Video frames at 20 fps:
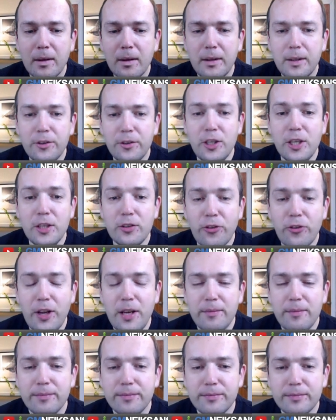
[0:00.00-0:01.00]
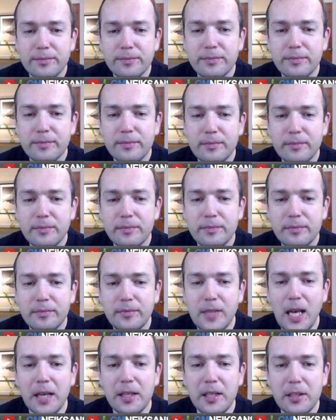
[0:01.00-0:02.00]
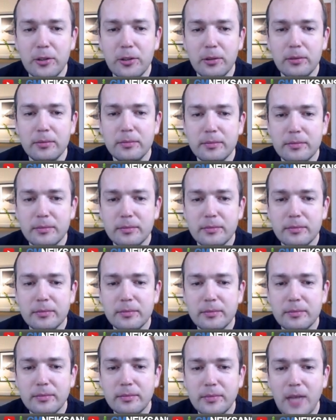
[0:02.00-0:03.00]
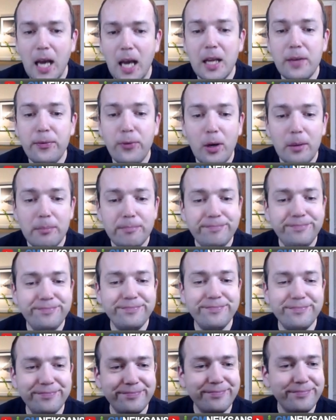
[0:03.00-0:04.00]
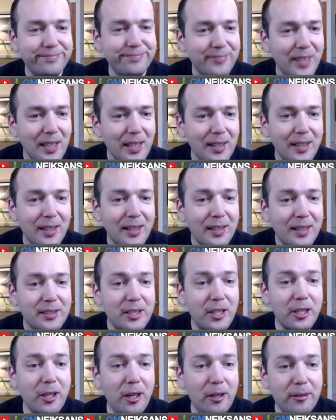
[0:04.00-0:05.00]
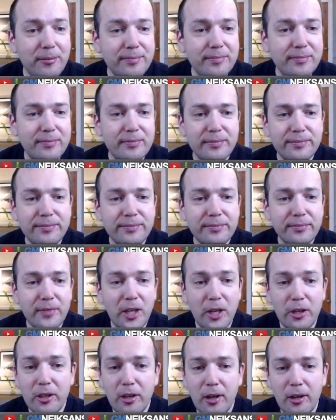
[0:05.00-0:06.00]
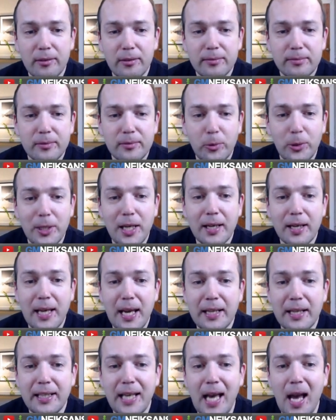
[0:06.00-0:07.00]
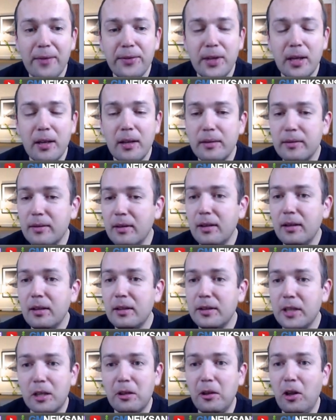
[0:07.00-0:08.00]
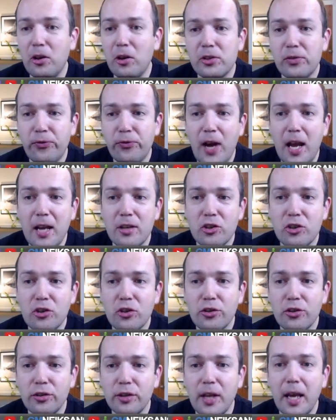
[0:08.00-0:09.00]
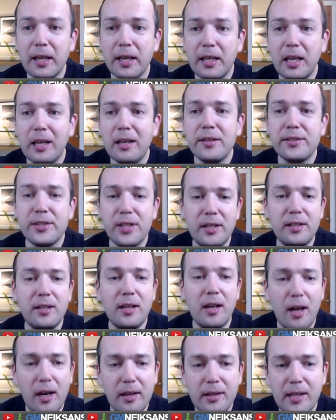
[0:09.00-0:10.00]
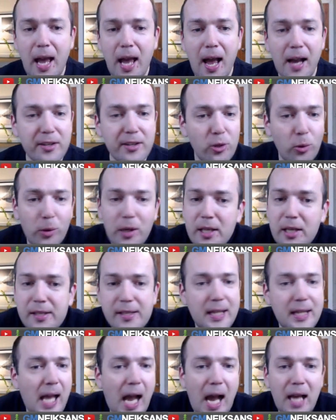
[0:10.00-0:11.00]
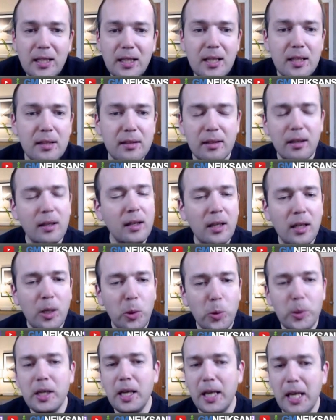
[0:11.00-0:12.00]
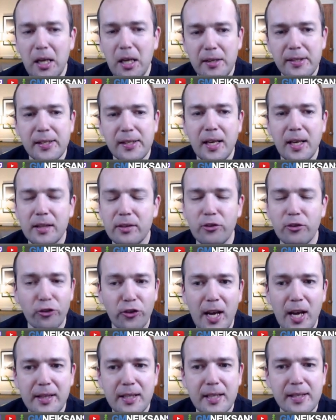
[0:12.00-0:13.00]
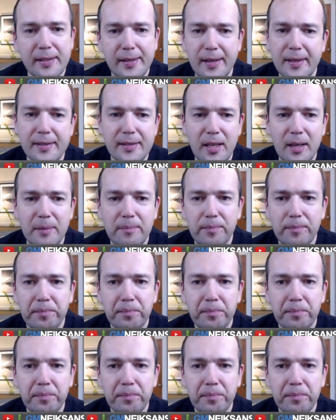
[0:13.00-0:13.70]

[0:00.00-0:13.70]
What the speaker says: d3, knight d2, and e4. There you go. There you go. We again have the closed French, the kings in an attack. So it started with innocent Rete system.